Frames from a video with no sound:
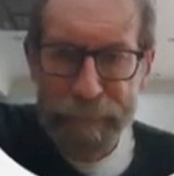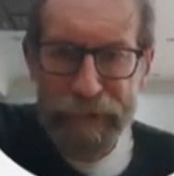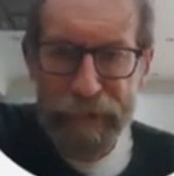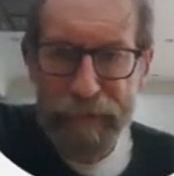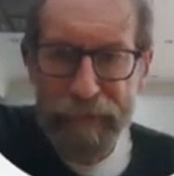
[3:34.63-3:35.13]

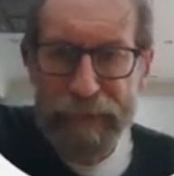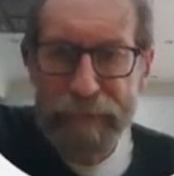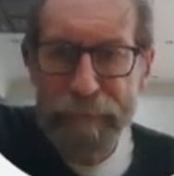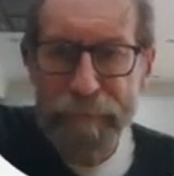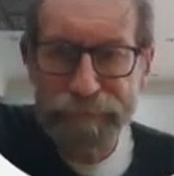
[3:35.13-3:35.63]
So
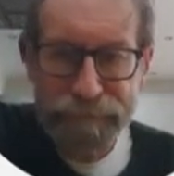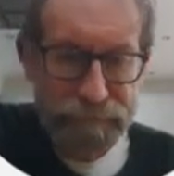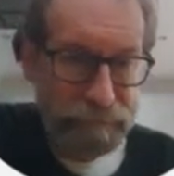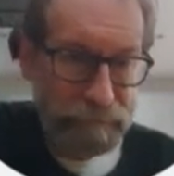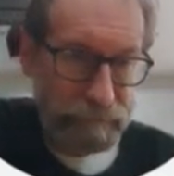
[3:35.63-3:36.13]
then,
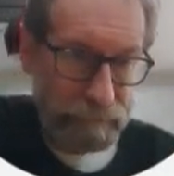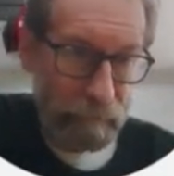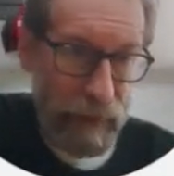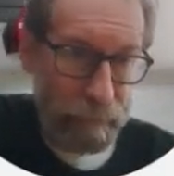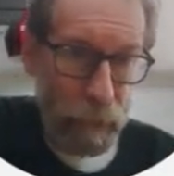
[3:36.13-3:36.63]

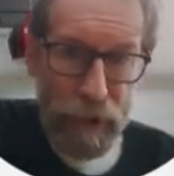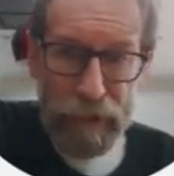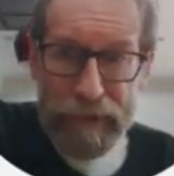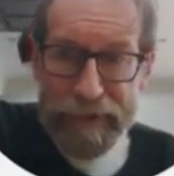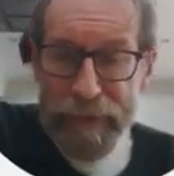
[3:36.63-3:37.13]
more
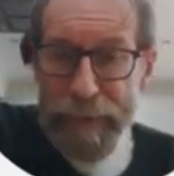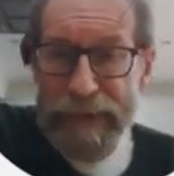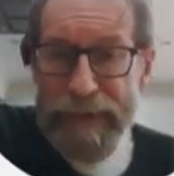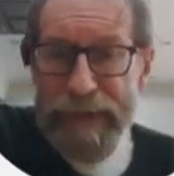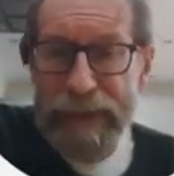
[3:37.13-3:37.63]
locally to
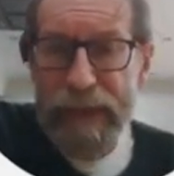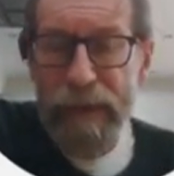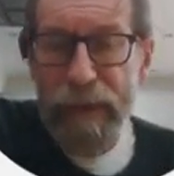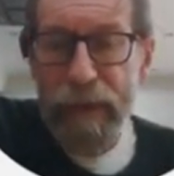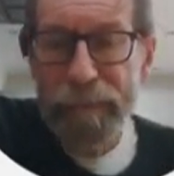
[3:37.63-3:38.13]
me,
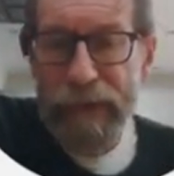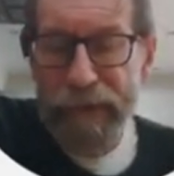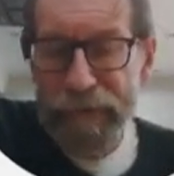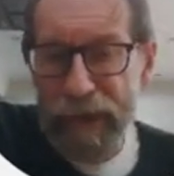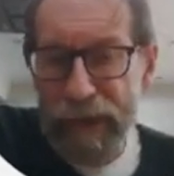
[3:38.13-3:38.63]

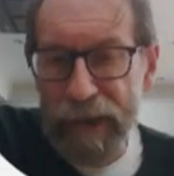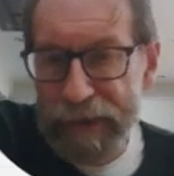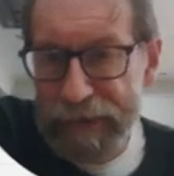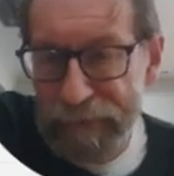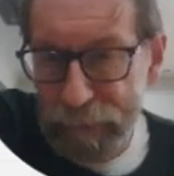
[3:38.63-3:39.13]
there's
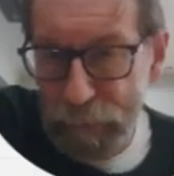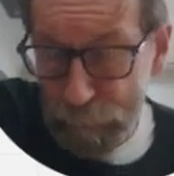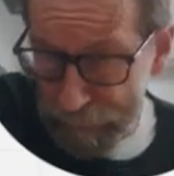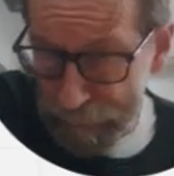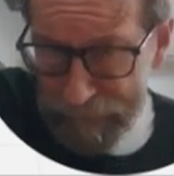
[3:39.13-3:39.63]
a
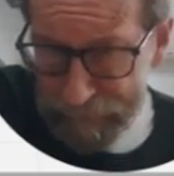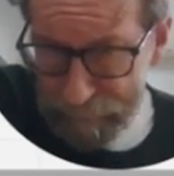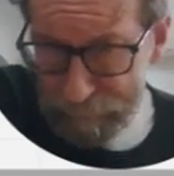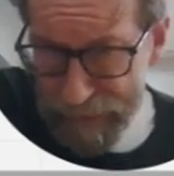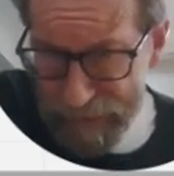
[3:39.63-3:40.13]
Northwest
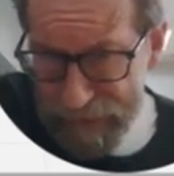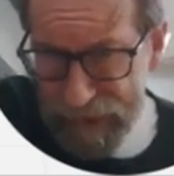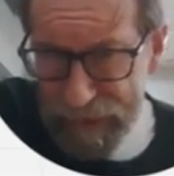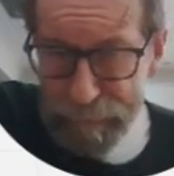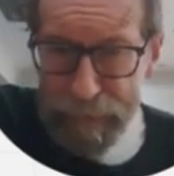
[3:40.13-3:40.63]
London Business
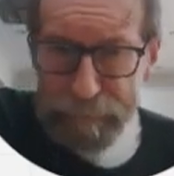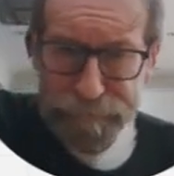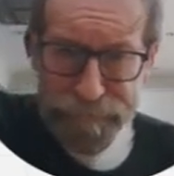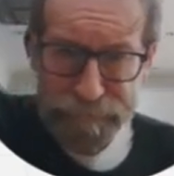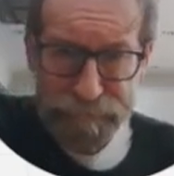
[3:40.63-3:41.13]

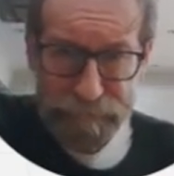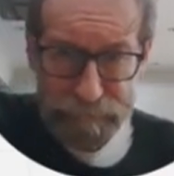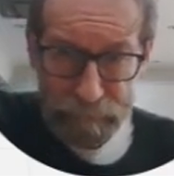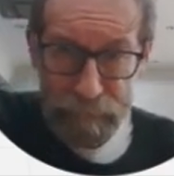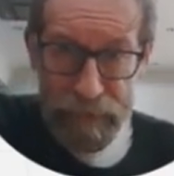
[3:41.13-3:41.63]
Chamber.
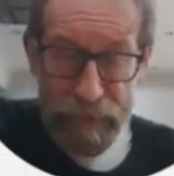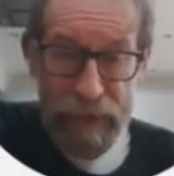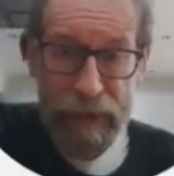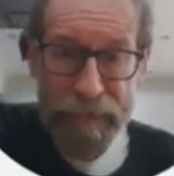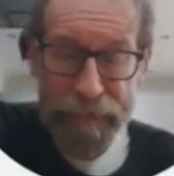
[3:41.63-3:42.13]

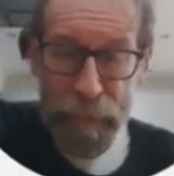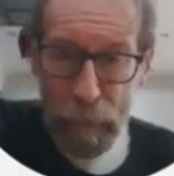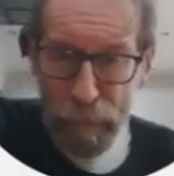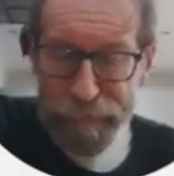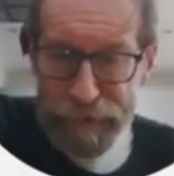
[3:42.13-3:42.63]
There's a
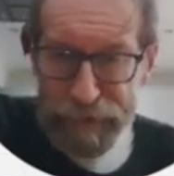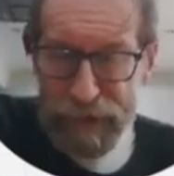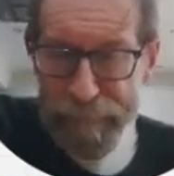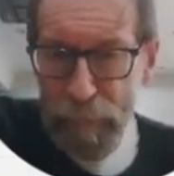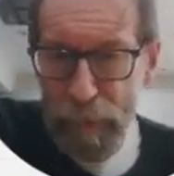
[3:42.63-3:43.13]
Watford
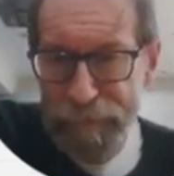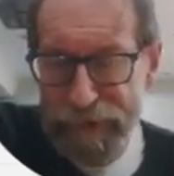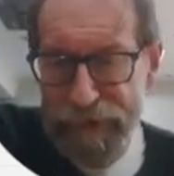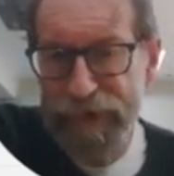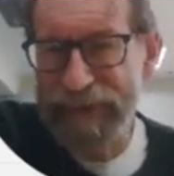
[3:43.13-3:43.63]
Chamber.
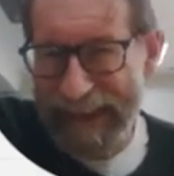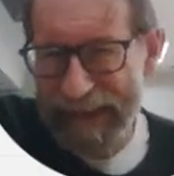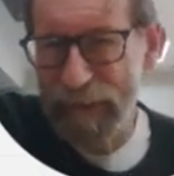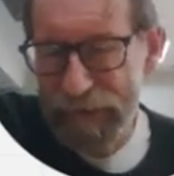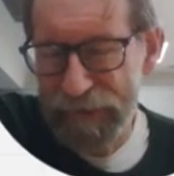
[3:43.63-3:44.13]
Watford's just
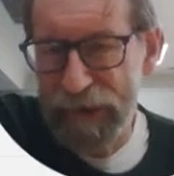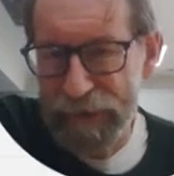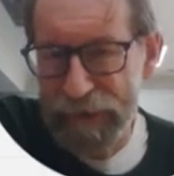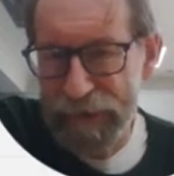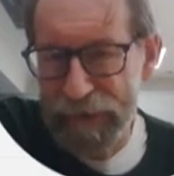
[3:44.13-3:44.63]

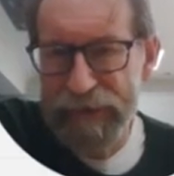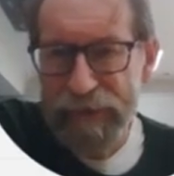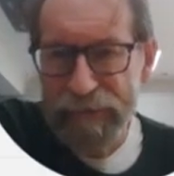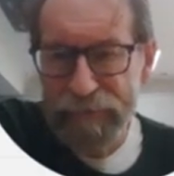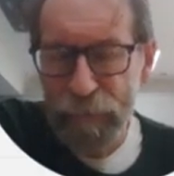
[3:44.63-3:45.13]
outside
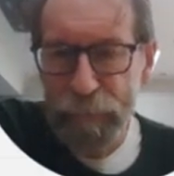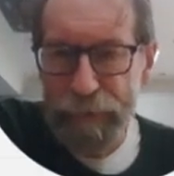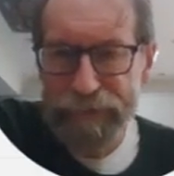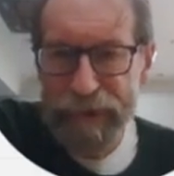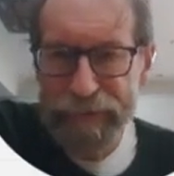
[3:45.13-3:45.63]

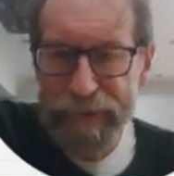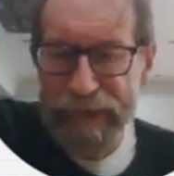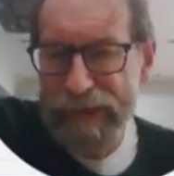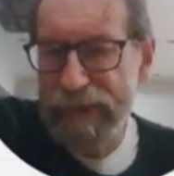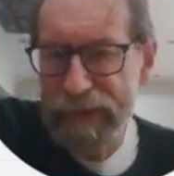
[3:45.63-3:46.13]
Northwest London.
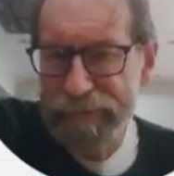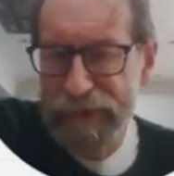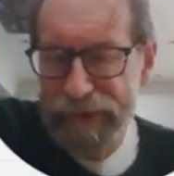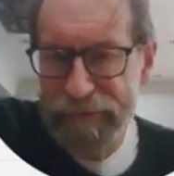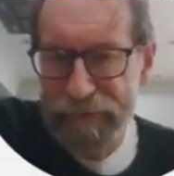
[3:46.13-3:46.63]
It's kind of
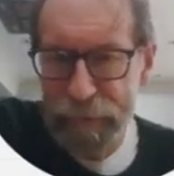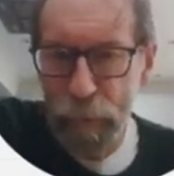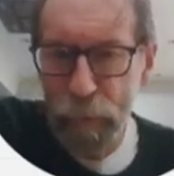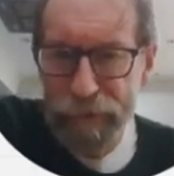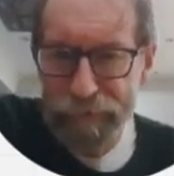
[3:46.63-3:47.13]
just to the
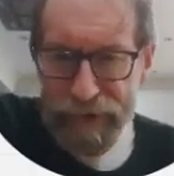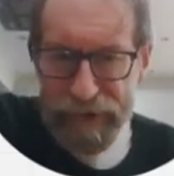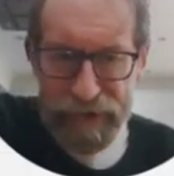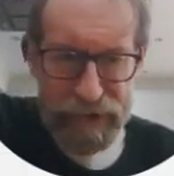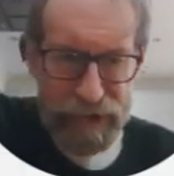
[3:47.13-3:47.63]
north of
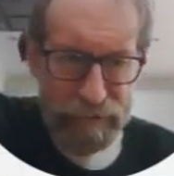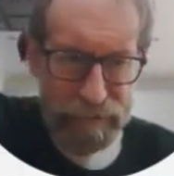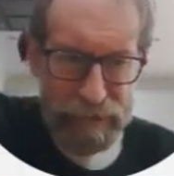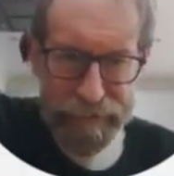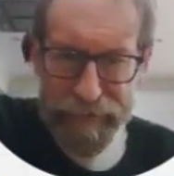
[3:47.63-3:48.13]
us
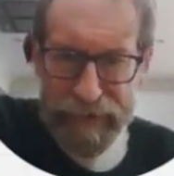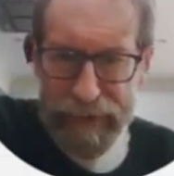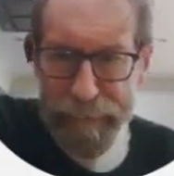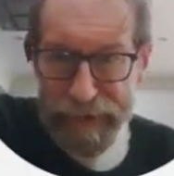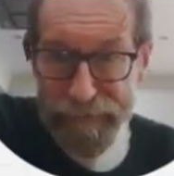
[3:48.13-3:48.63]

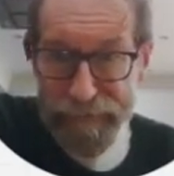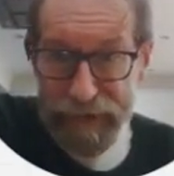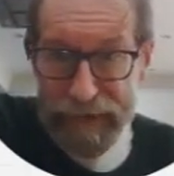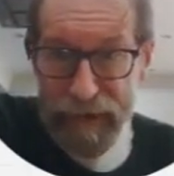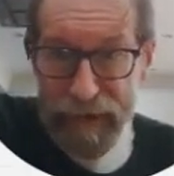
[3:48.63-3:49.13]
geographically, but it's very
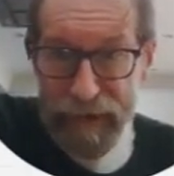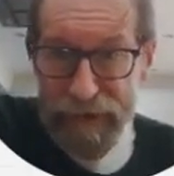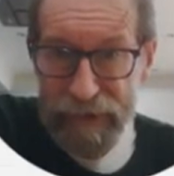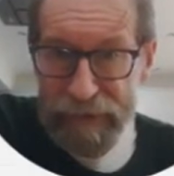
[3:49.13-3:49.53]
close.